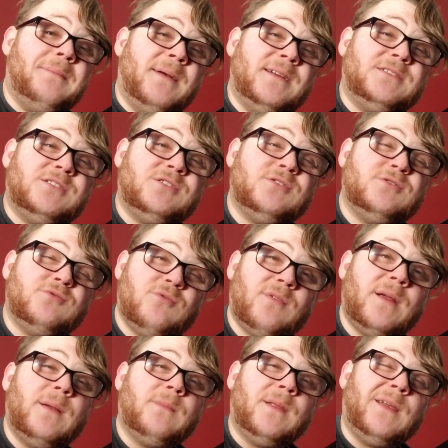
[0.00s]

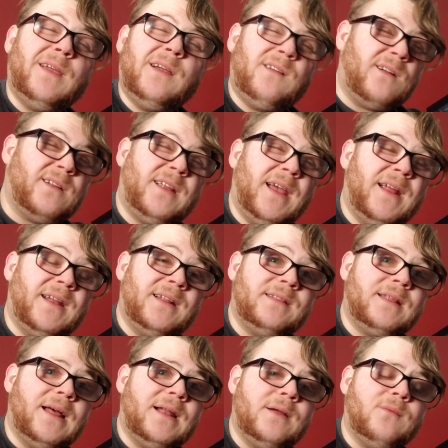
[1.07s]
extremely
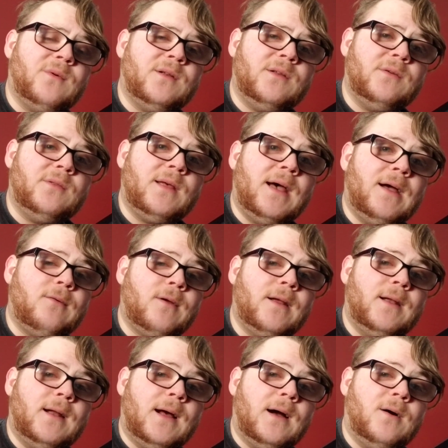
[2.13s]
irritated that it would do that
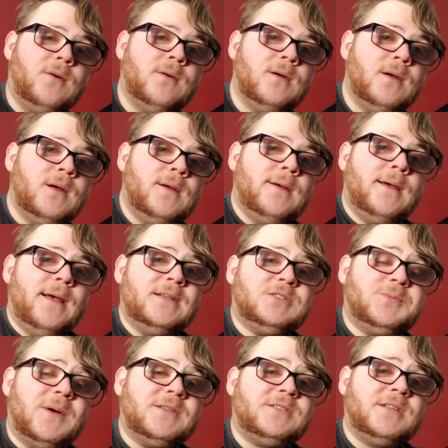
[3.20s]
right now,
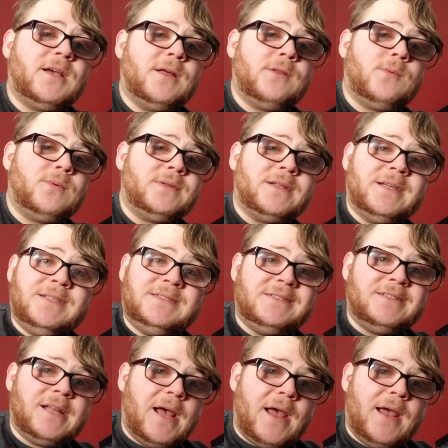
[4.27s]
especially on the release
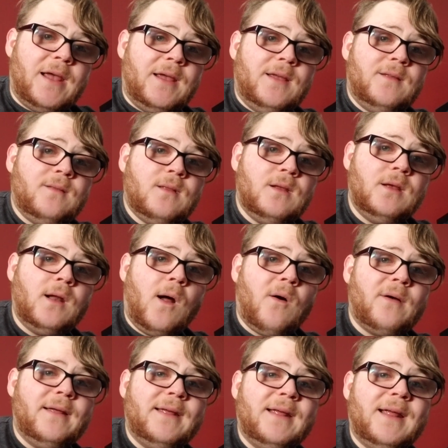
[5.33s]
day. You
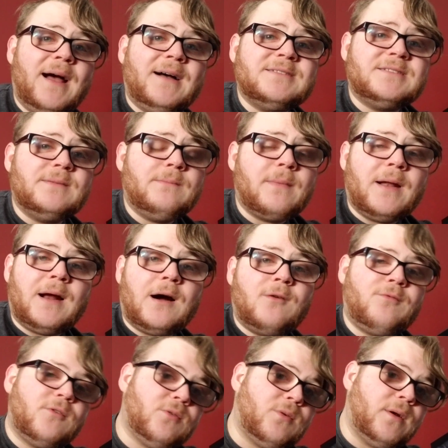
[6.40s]
know, it hasn't even been
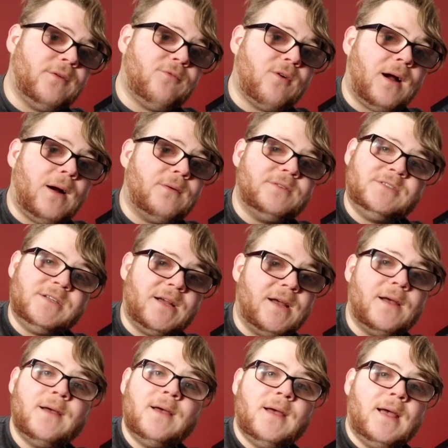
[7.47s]
out for 24 hours
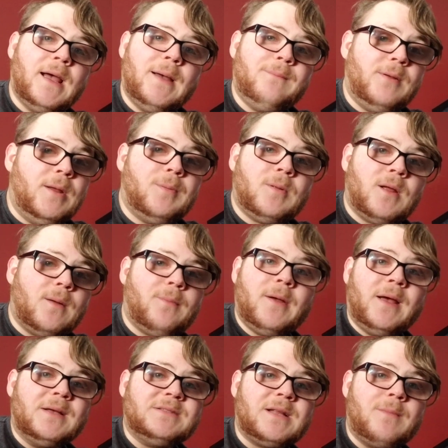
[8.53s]
yet, and people are
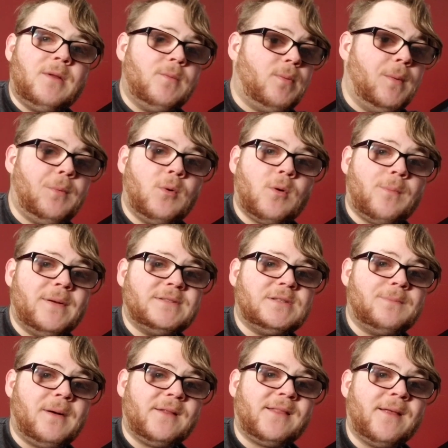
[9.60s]
pissed. I mean, people were pissed
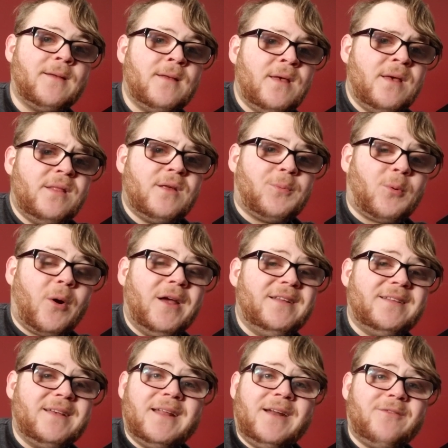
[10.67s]
about the
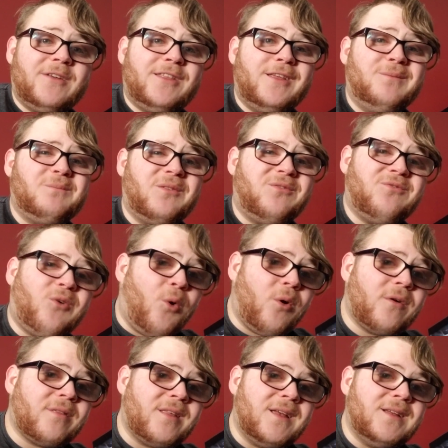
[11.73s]
pricing and everything
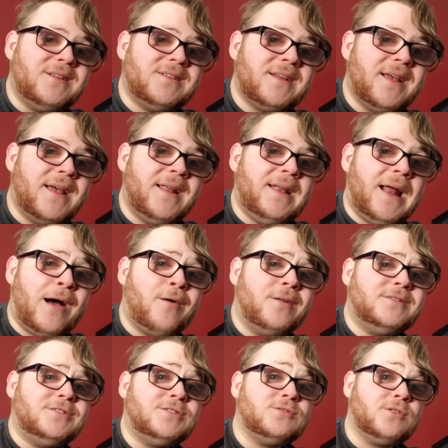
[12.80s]
before this, and now
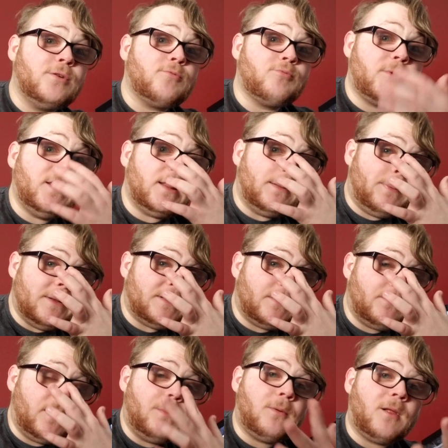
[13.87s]
it's just they're really pissing
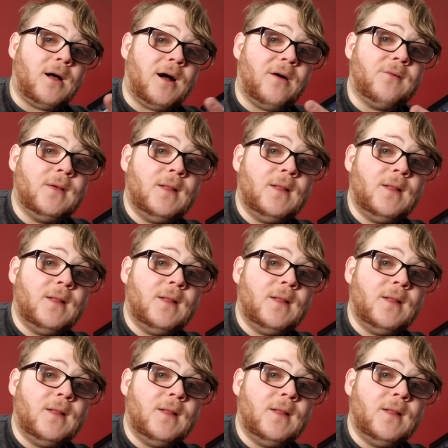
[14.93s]
people off.